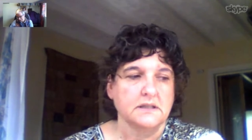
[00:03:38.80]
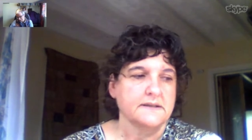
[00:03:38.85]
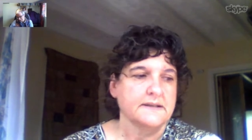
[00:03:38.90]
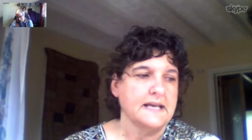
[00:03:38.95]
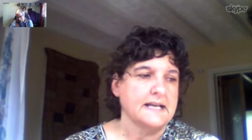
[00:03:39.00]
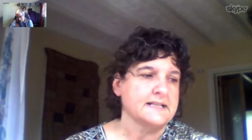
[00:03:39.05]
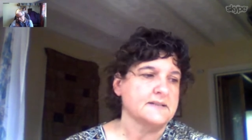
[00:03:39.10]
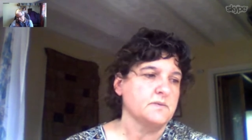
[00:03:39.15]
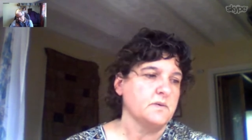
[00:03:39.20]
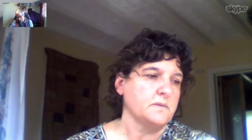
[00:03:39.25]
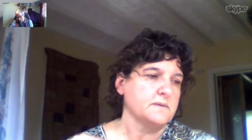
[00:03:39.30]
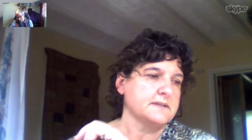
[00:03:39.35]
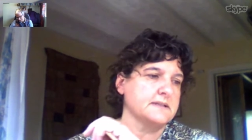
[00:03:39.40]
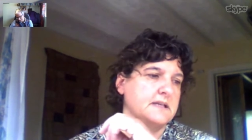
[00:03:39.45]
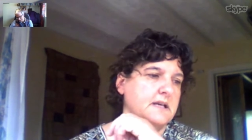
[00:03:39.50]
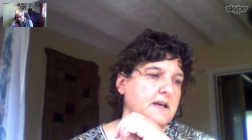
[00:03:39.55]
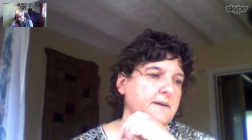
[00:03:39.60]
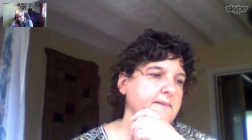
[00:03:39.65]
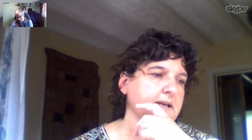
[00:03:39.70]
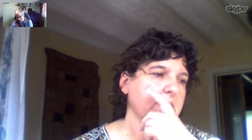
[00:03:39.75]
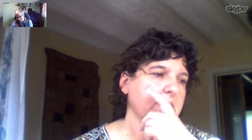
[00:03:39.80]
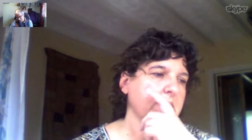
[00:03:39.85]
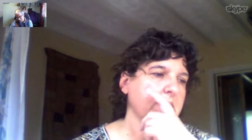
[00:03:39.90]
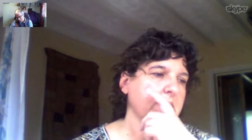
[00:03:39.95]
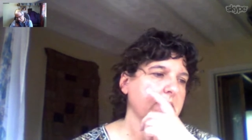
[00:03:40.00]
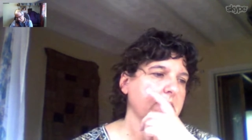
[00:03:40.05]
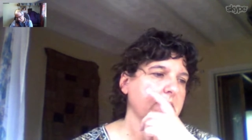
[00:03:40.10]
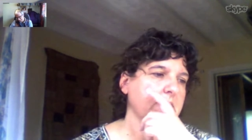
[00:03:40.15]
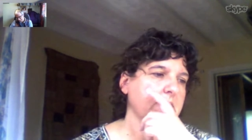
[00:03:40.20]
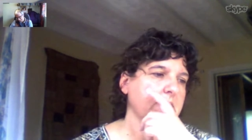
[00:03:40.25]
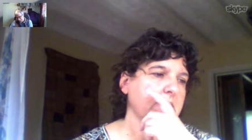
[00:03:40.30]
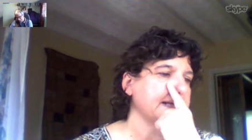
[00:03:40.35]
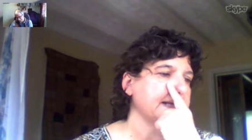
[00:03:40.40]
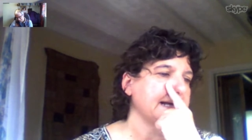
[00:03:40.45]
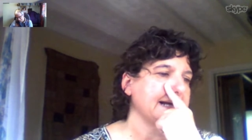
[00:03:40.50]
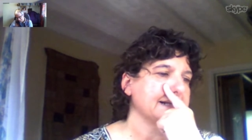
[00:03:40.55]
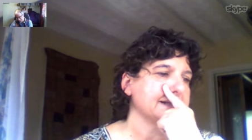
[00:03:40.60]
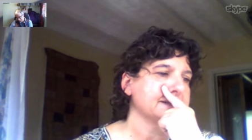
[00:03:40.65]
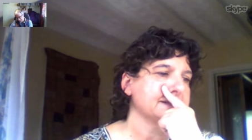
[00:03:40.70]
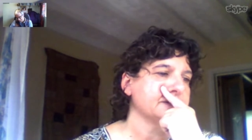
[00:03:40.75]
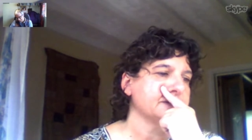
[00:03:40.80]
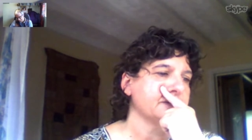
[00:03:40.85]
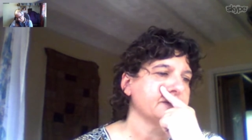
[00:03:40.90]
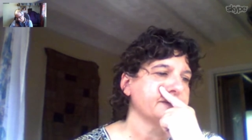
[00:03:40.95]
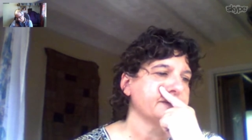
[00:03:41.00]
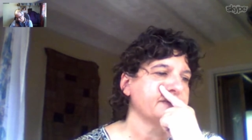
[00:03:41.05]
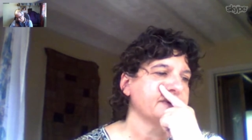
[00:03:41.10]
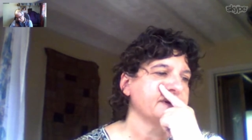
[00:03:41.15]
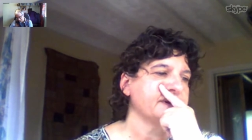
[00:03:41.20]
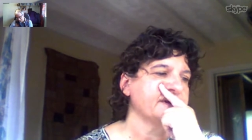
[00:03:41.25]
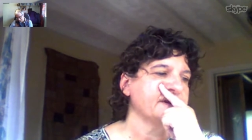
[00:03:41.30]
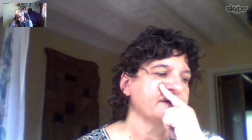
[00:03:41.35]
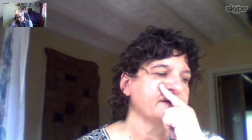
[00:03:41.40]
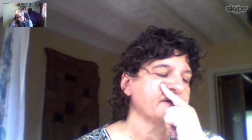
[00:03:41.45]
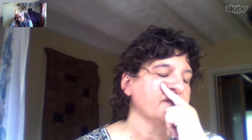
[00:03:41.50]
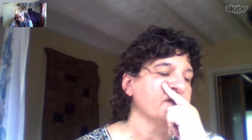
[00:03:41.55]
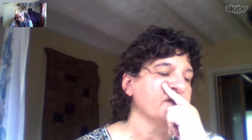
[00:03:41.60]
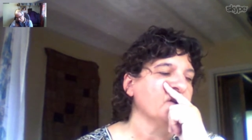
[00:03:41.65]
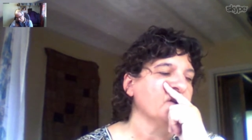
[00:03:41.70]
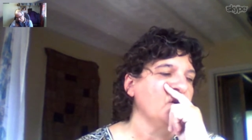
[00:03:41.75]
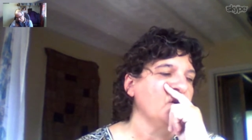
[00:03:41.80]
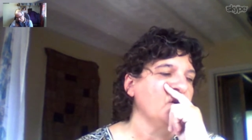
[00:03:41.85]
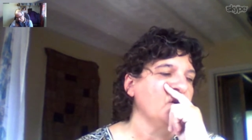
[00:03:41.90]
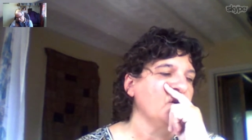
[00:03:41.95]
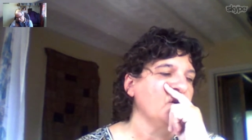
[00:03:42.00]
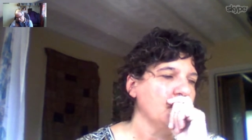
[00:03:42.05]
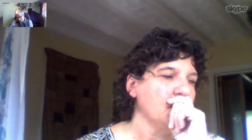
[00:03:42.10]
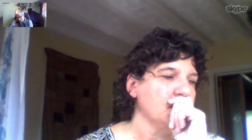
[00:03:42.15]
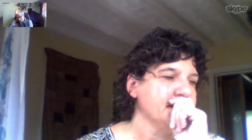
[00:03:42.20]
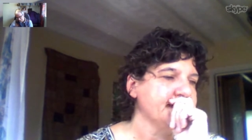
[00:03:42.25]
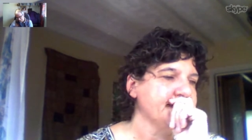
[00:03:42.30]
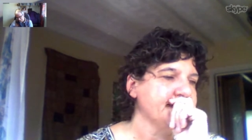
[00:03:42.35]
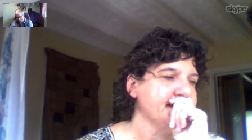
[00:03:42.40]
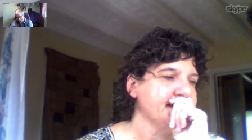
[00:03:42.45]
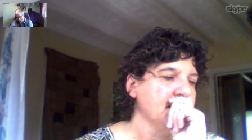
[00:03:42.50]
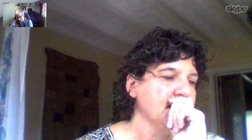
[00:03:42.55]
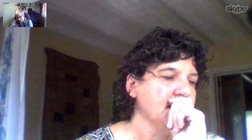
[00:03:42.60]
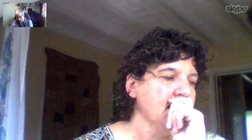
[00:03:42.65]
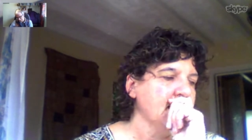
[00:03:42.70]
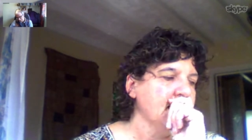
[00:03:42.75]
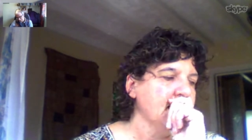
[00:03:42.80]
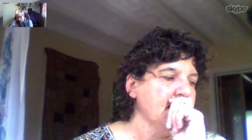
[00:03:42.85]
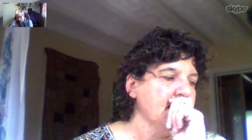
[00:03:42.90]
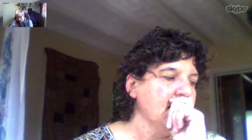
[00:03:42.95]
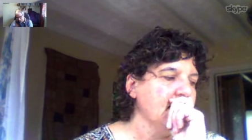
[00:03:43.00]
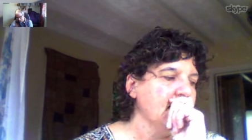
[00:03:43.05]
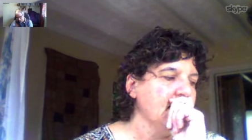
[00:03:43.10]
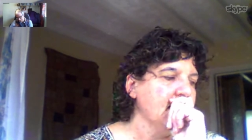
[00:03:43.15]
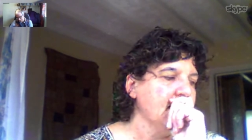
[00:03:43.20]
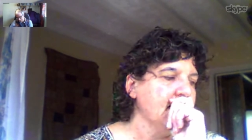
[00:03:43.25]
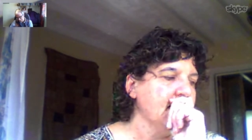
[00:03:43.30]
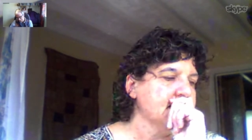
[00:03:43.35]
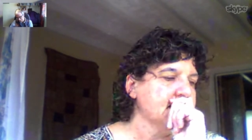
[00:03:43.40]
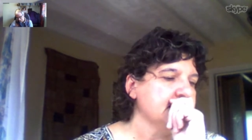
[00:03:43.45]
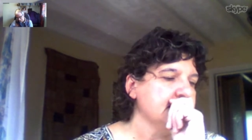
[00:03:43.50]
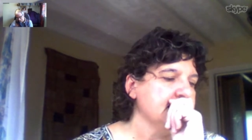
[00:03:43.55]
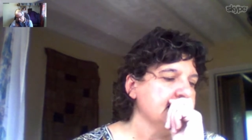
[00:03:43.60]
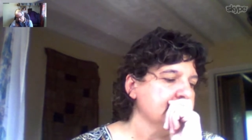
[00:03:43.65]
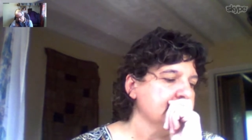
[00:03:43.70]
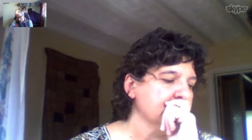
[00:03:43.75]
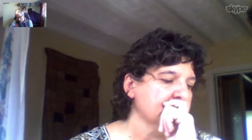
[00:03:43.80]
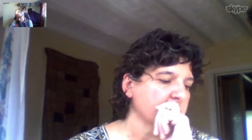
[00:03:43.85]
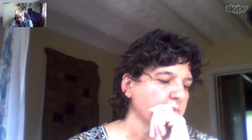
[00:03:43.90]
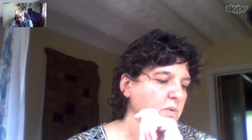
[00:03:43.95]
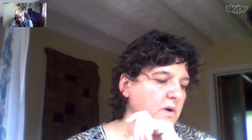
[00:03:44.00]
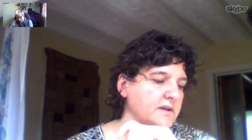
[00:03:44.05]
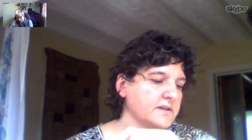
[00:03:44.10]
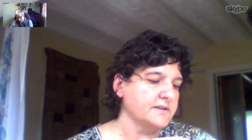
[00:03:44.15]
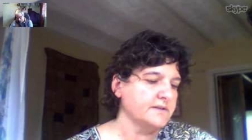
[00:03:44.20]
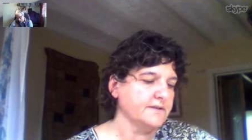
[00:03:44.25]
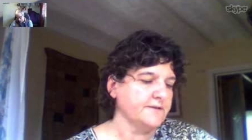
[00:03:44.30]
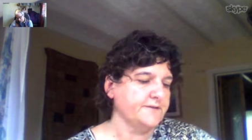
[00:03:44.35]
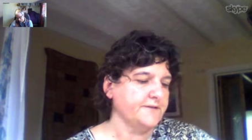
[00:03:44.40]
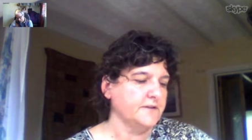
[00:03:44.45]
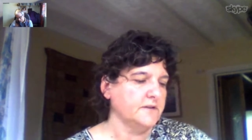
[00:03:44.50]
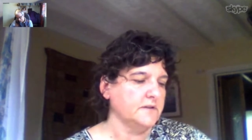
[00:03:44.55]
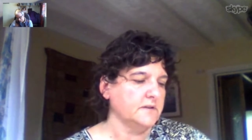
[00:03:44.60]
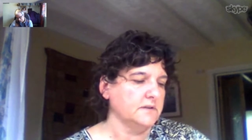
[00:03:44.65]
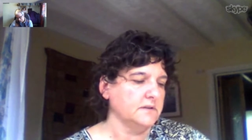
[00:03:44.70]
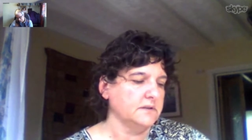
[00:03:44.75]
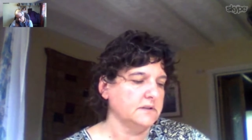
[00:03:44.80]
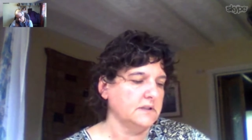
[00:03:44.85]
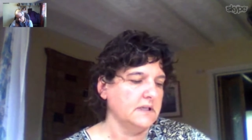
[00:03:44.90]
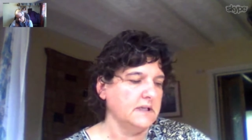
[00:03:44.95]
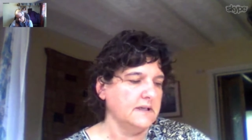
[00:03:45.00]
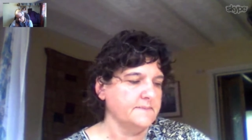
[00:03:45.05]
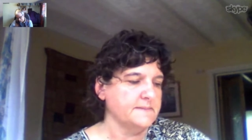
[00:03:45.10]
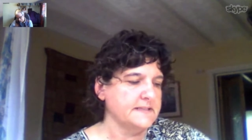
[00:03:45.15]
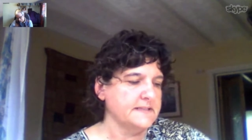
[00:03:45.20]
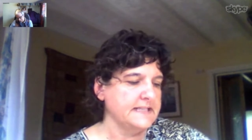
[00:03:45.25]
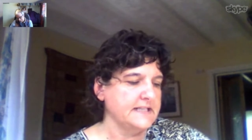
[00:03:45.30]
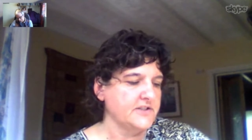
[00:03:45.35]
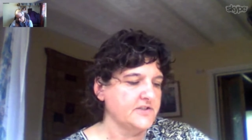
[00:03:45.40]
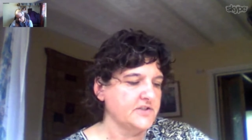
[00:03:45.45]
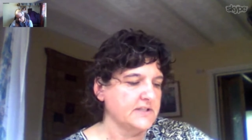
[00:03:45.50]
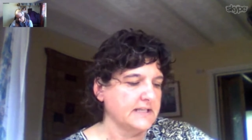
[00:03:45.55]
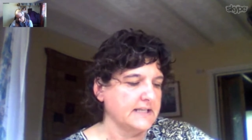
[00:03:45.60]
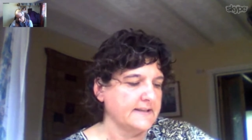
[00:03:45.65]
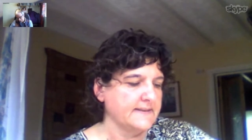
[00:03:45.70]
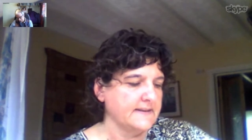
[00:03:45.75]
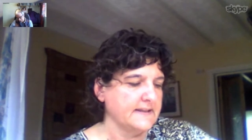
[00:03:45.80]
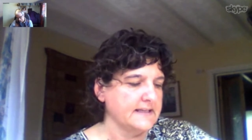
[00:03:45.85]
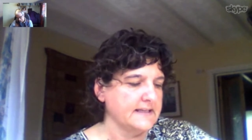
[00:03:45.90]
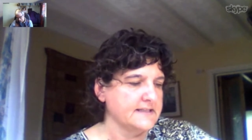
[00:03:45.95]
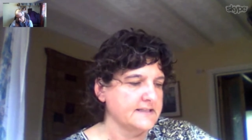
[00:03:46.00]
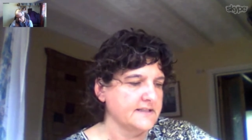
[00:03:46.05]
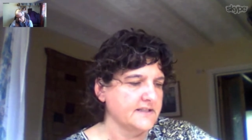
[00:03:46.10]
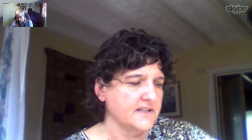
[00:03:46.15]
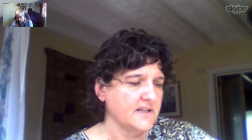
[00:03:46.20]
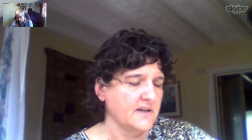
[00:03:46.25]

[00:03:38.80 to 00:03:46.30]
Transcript: That's what was coming up for me with that. So the the, the course uh, is, is, is a wonderful uh, teaching in this.